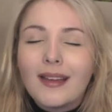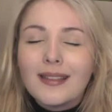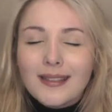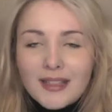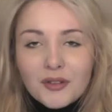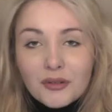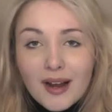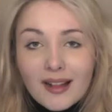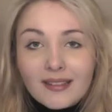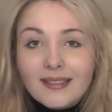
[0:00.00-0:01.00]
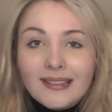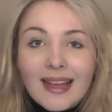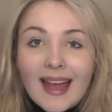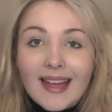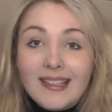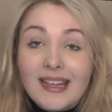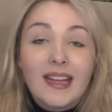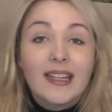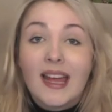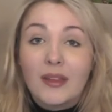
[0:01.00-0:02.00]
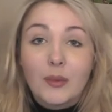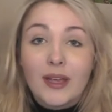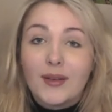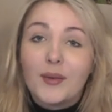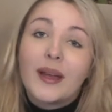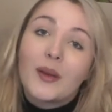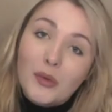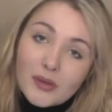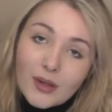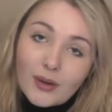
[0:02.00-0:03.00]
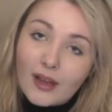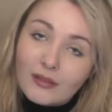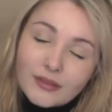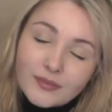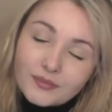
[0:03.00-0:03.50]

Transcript: Steve Carell and Anne Hathaway, who I also love,